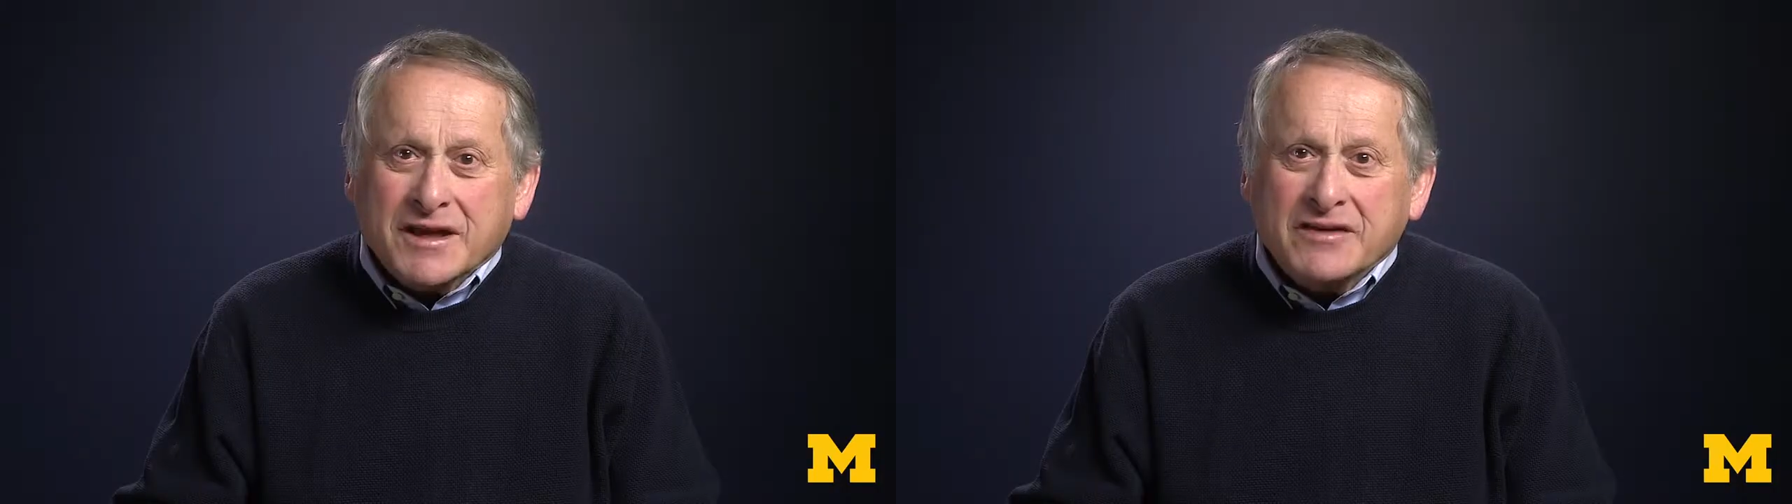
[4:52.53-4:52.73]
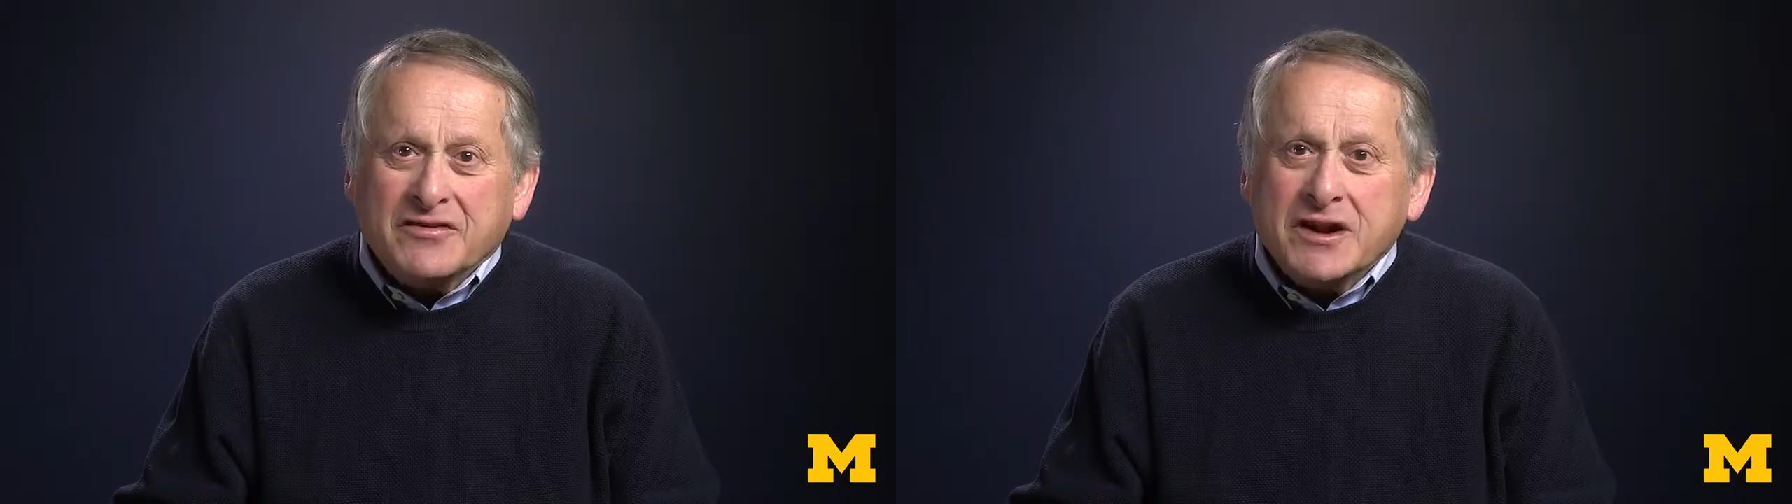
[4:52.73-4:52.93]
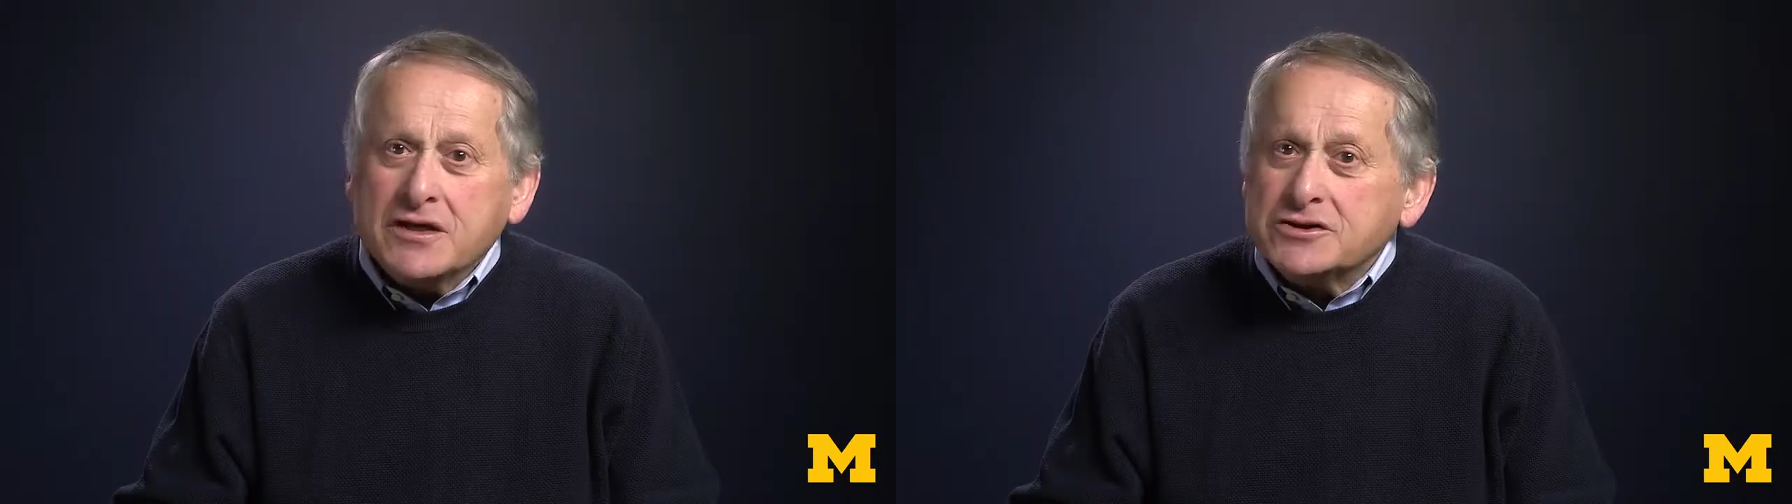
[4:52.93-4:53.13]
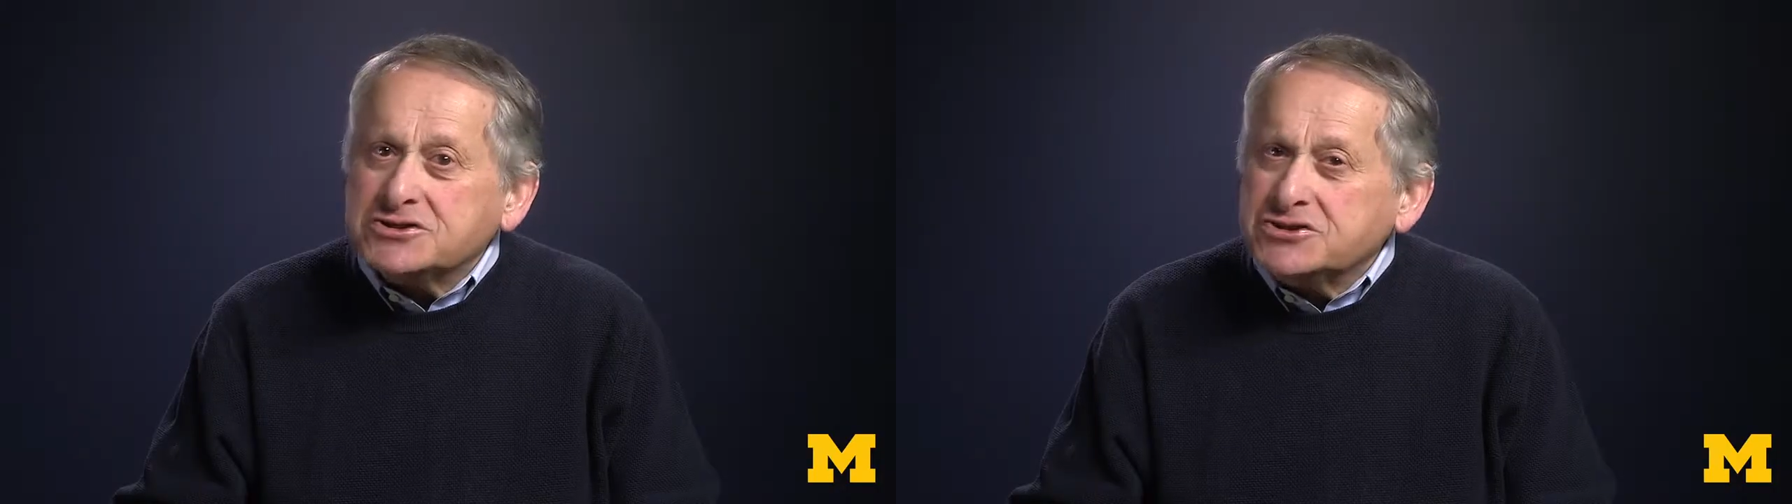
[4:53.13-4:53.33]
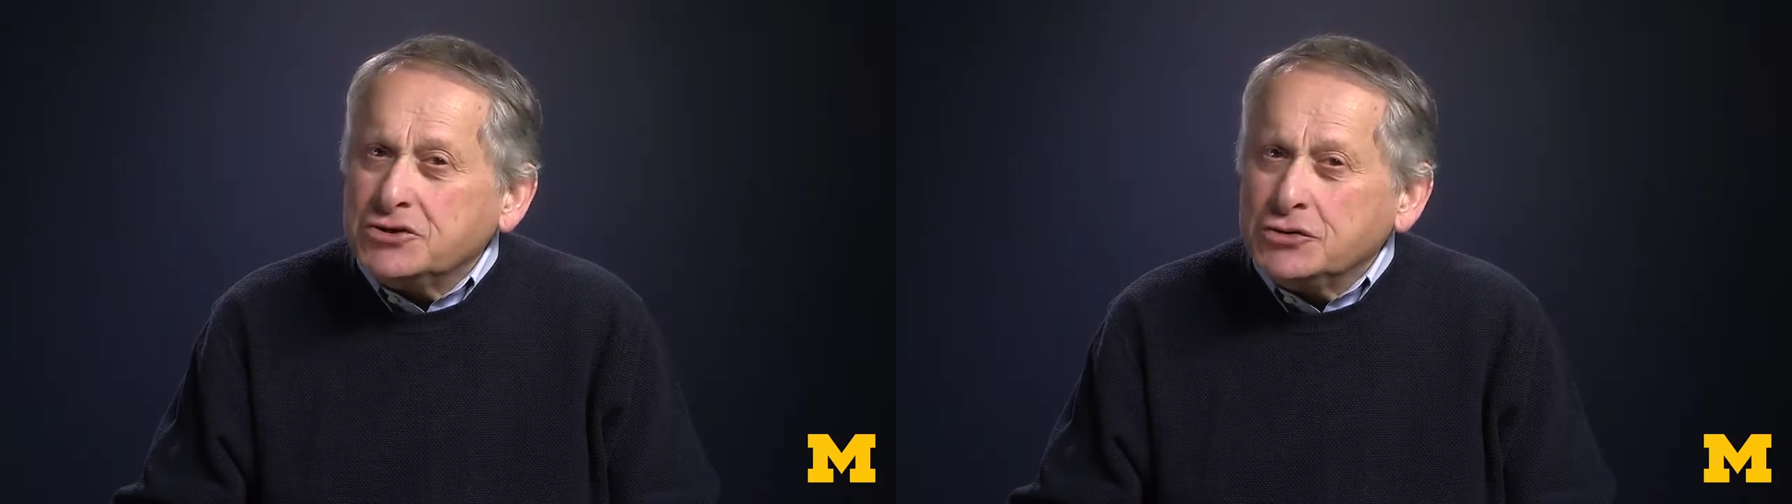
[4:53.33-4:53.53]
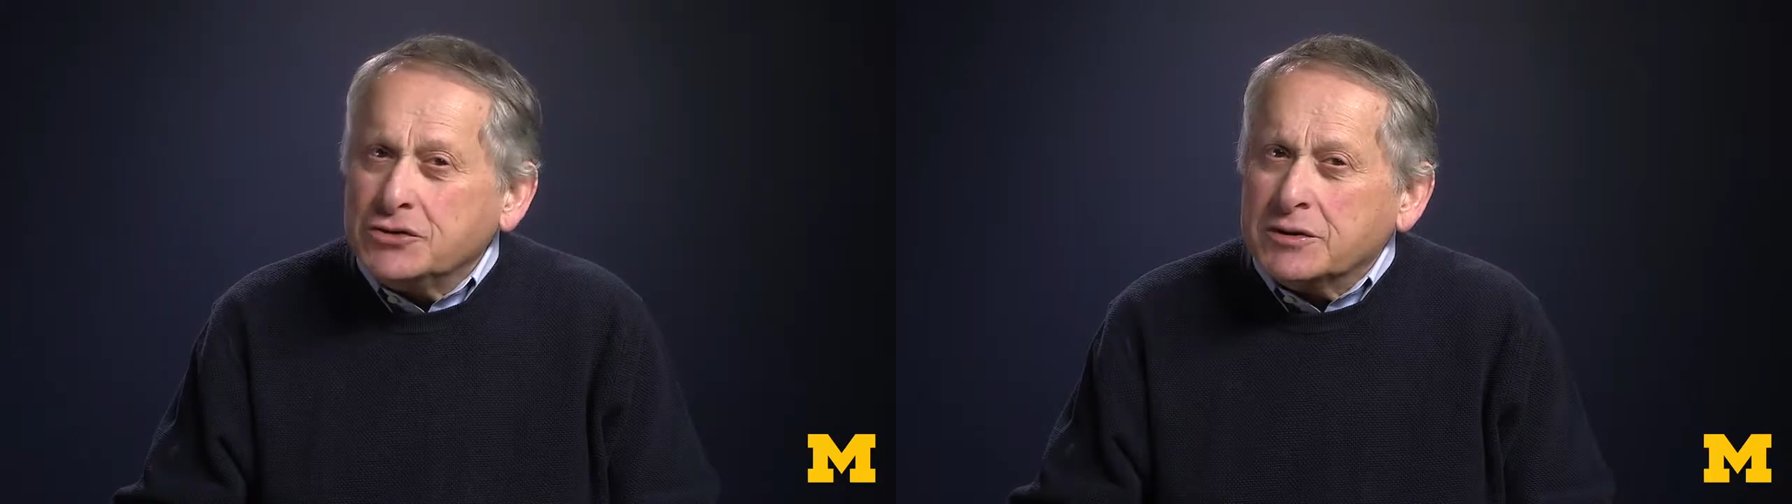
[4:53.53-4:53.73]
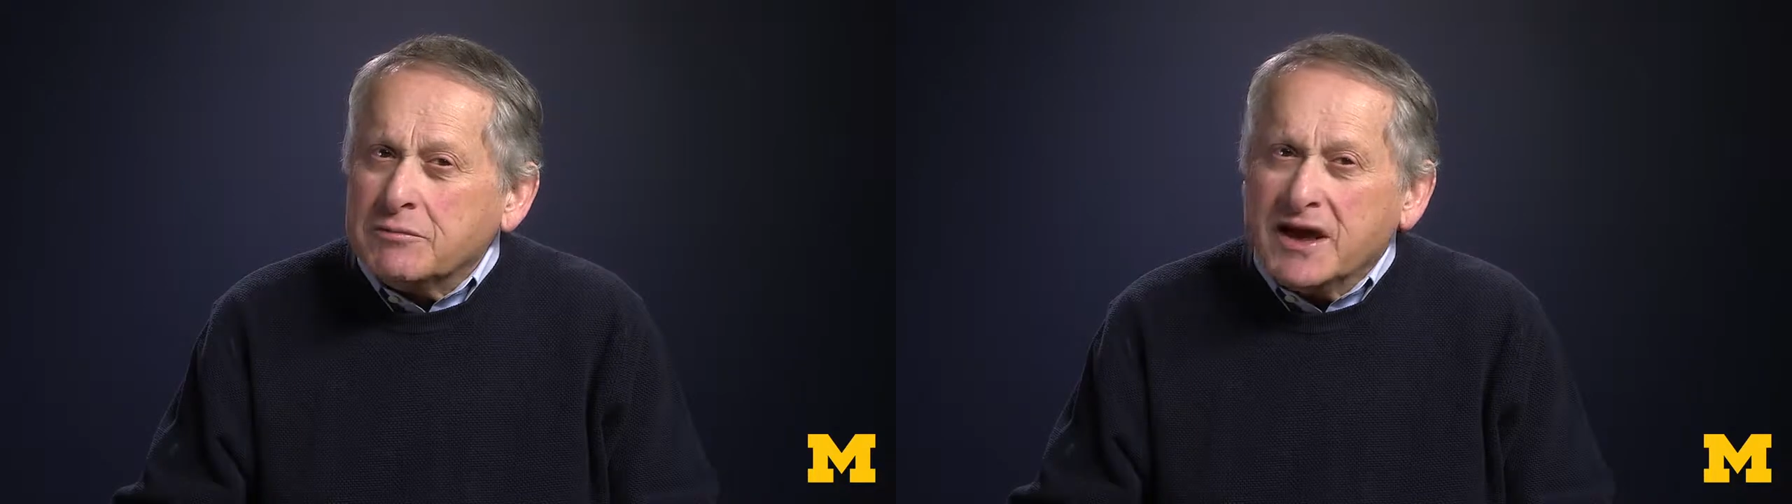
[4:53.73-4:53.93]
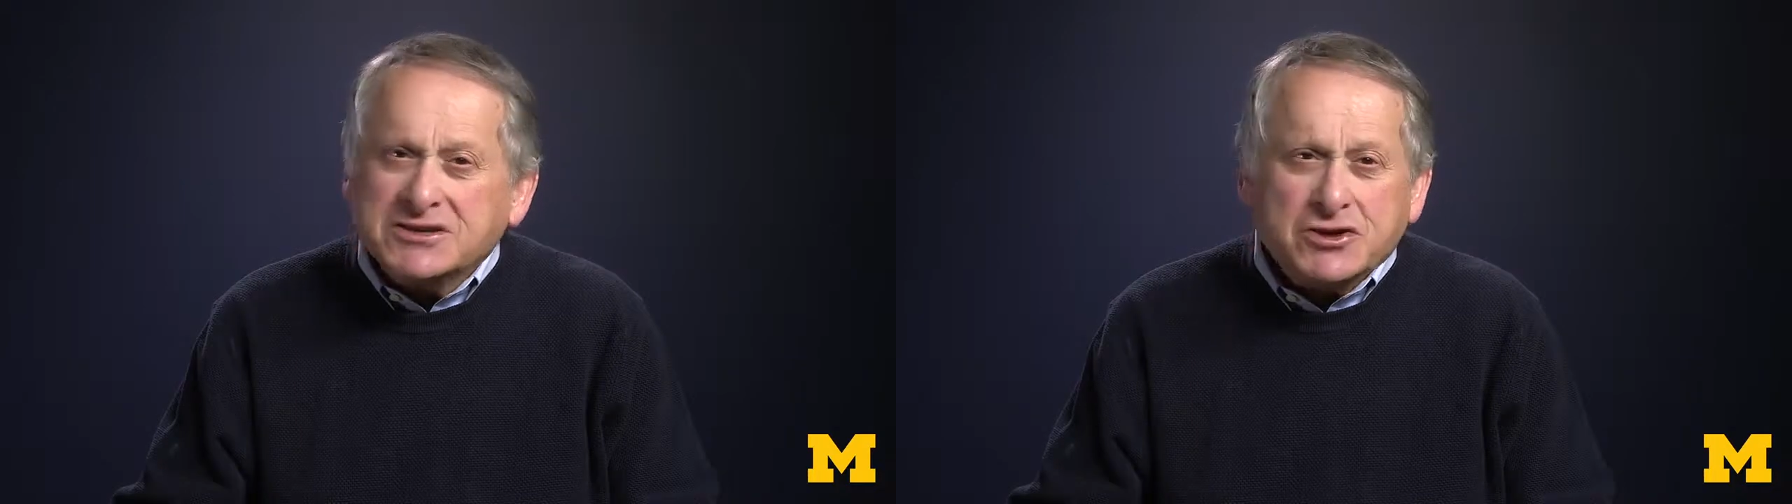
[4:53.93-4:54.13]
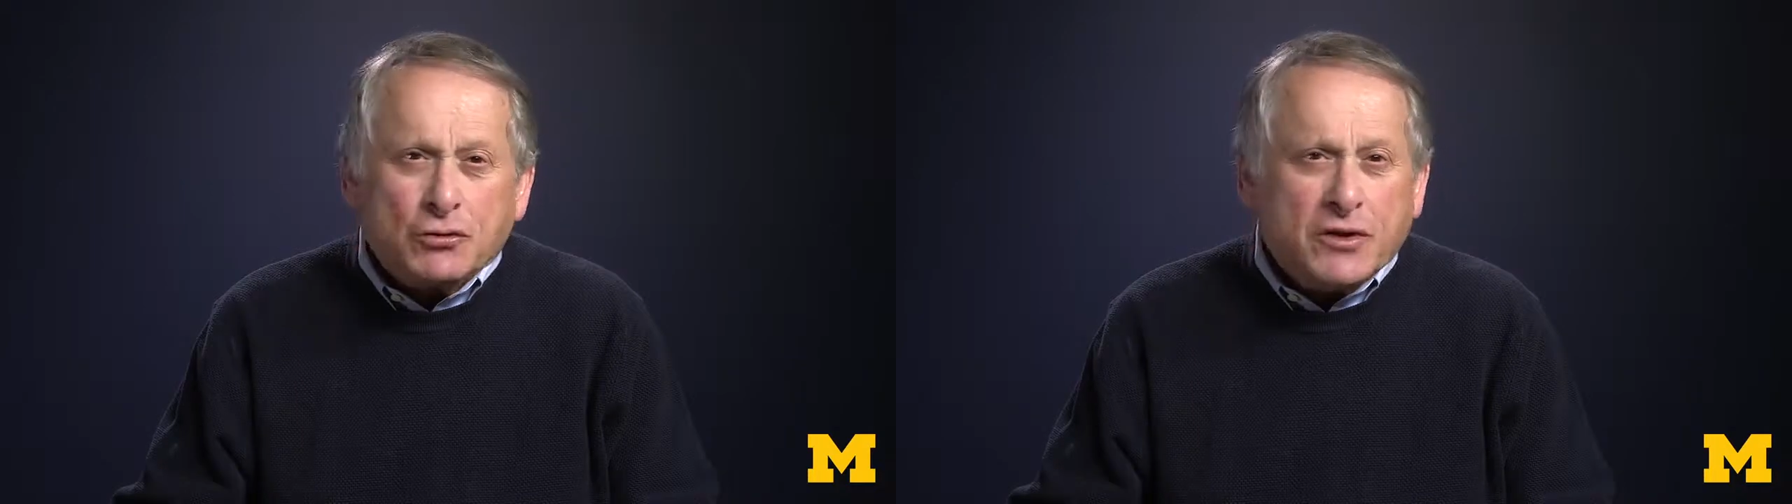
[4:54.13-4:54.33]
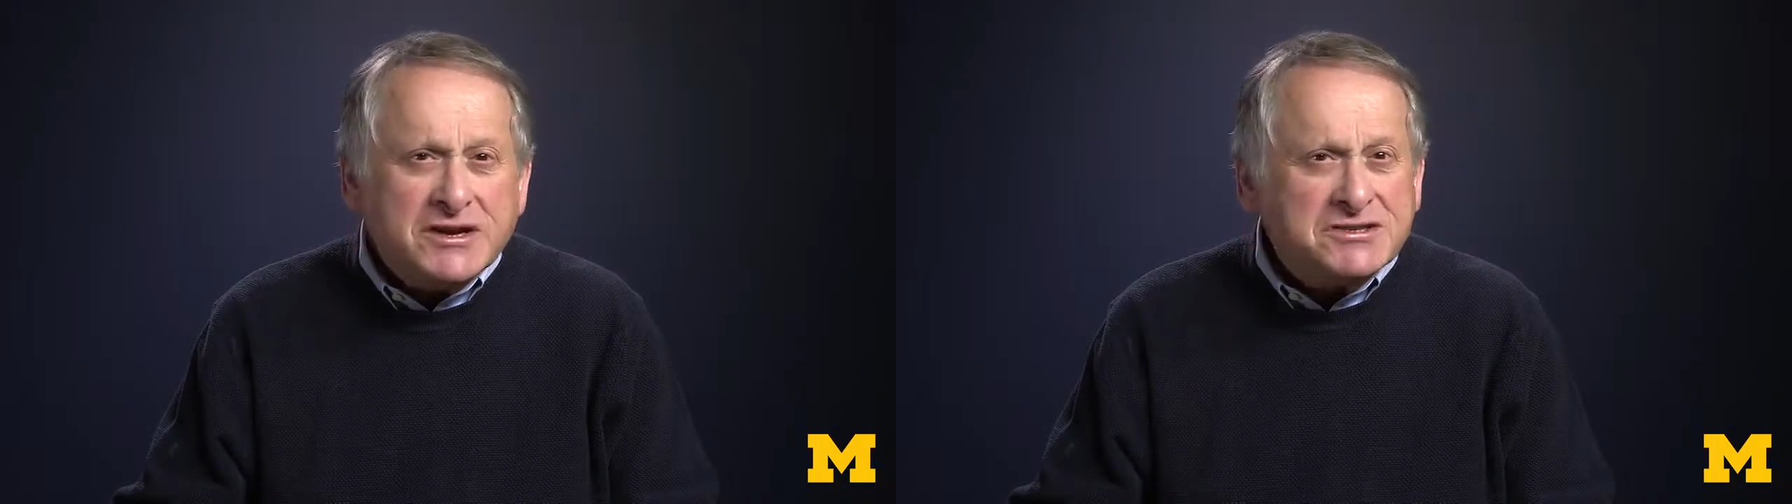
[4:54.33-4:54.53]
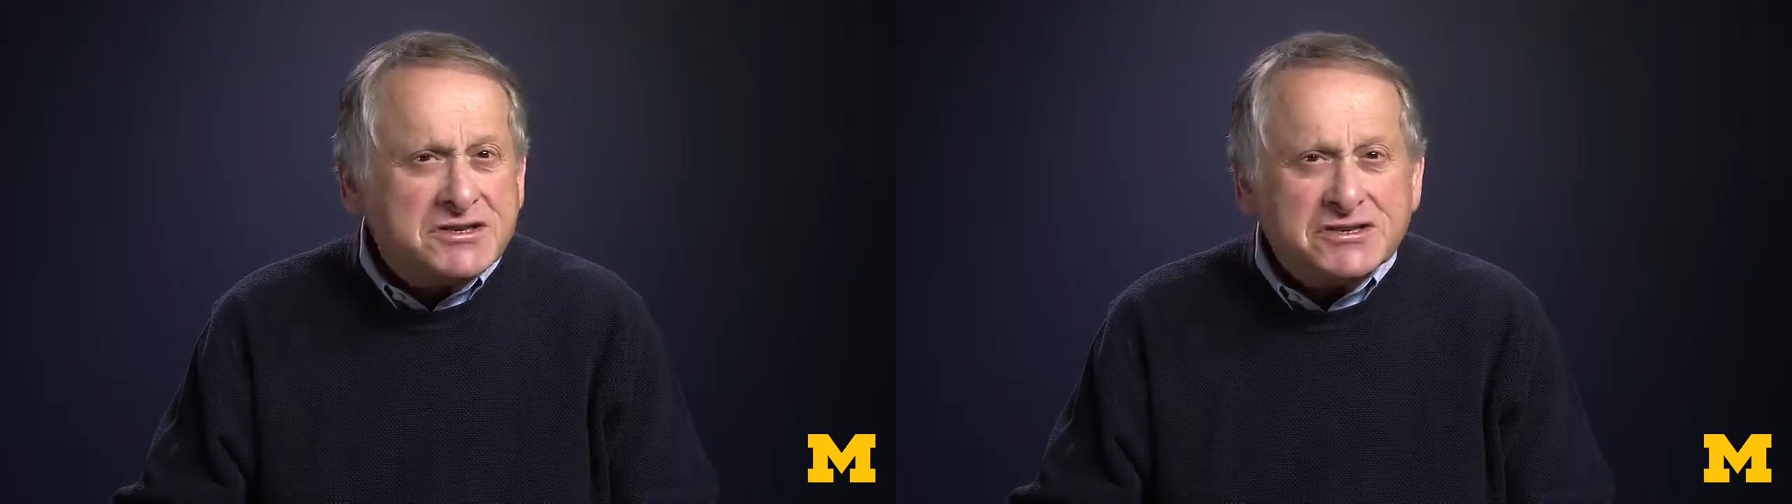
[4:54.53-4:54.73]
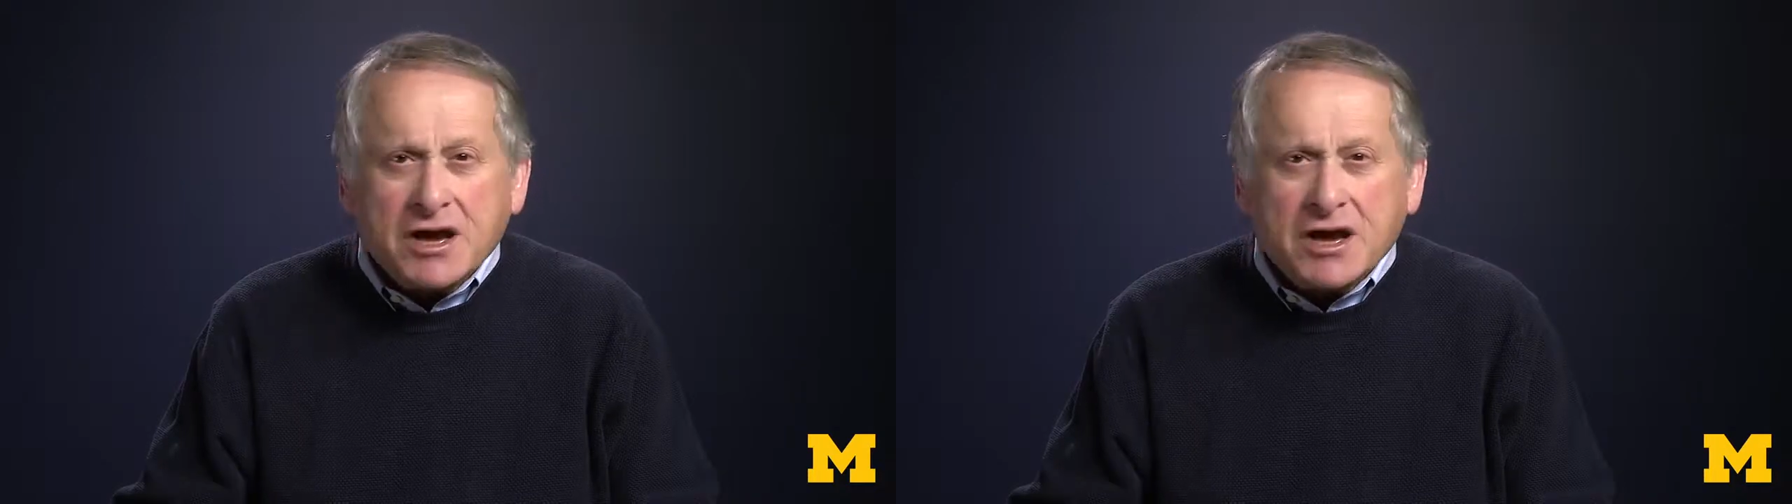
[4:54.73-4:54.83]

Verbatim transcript: If another student makes a racist